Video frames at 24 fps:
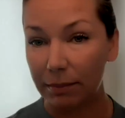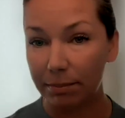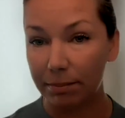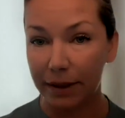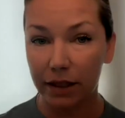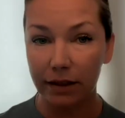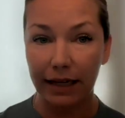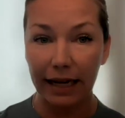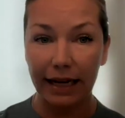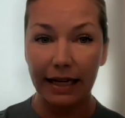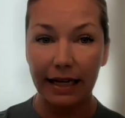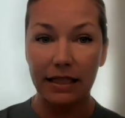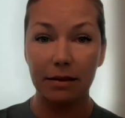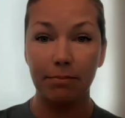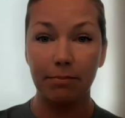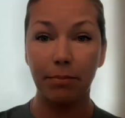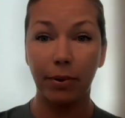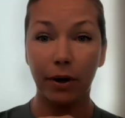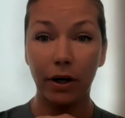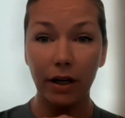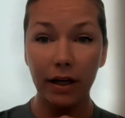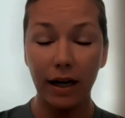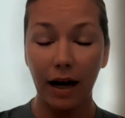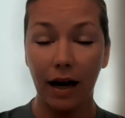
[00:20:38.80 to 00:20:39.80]
Bill Gates'
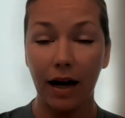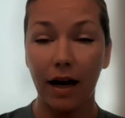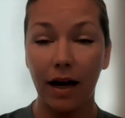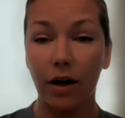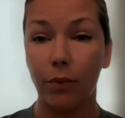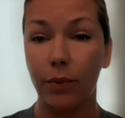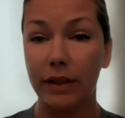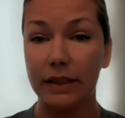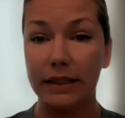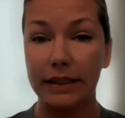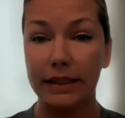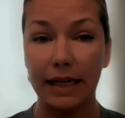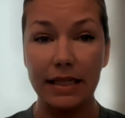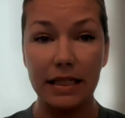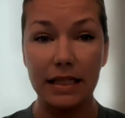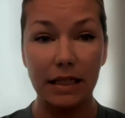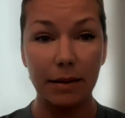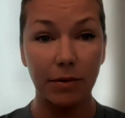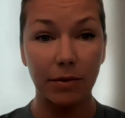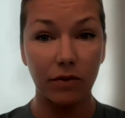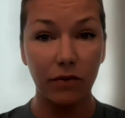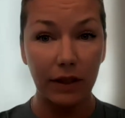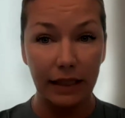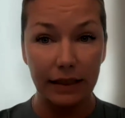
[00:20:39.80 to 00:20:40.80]
book. We'll send
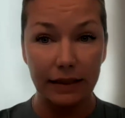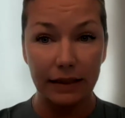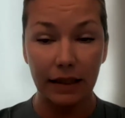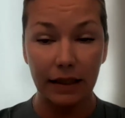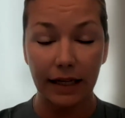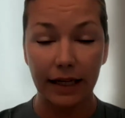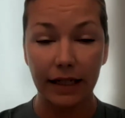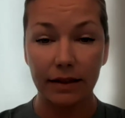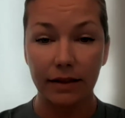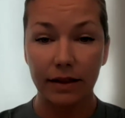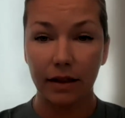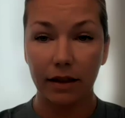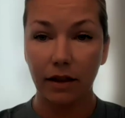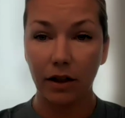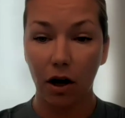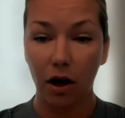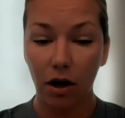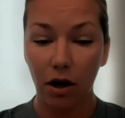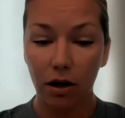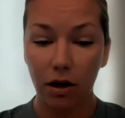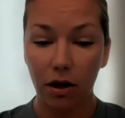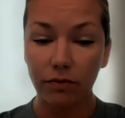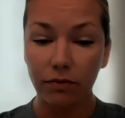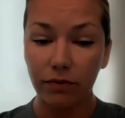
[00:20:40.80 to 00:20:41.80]
some of these links
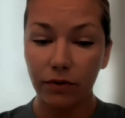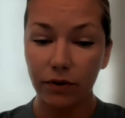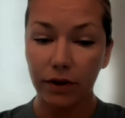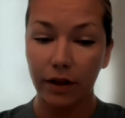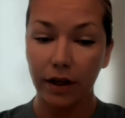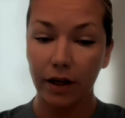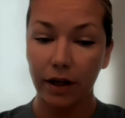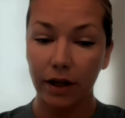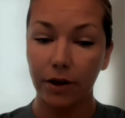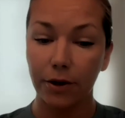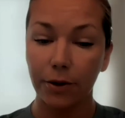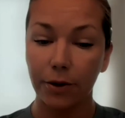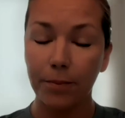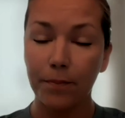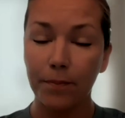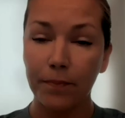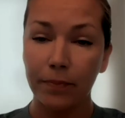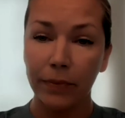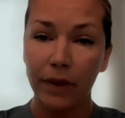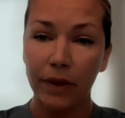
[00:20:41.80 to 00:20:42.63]
along for you.